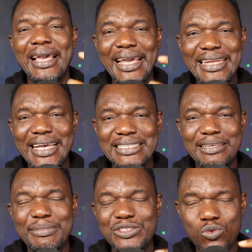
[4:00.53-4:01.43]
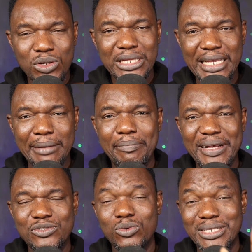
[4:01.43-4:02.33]
any SMS one time
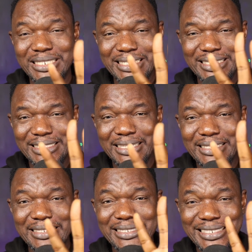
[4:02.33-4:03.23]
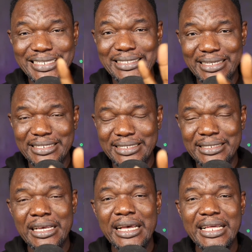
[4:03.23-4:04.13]
password. It is, it is six digits
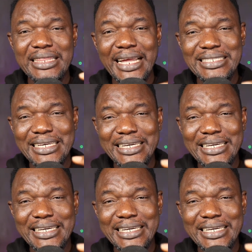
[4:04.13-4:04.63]
that